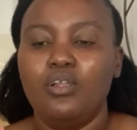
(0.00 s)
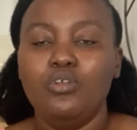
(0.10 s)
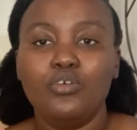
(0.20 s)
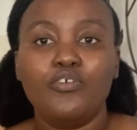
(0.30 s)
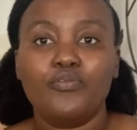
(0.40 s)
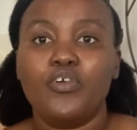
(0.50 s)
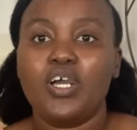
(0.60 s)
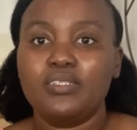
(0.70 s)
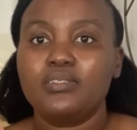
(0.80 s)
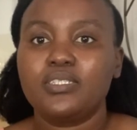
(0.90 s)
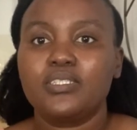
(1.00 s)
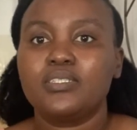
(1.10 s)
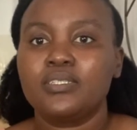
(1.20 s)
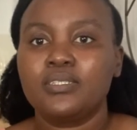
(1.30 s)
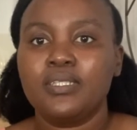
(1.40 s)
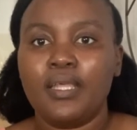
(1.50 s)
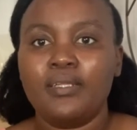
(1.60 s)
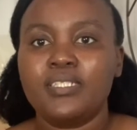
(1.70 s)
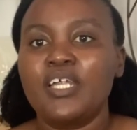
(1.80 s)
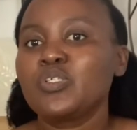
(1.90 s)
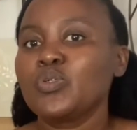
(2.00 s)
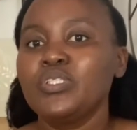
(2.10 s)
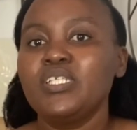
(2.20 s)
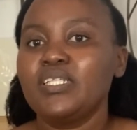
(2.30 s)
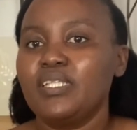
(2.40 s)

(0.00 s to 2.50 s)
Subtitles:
looking for answers that I don't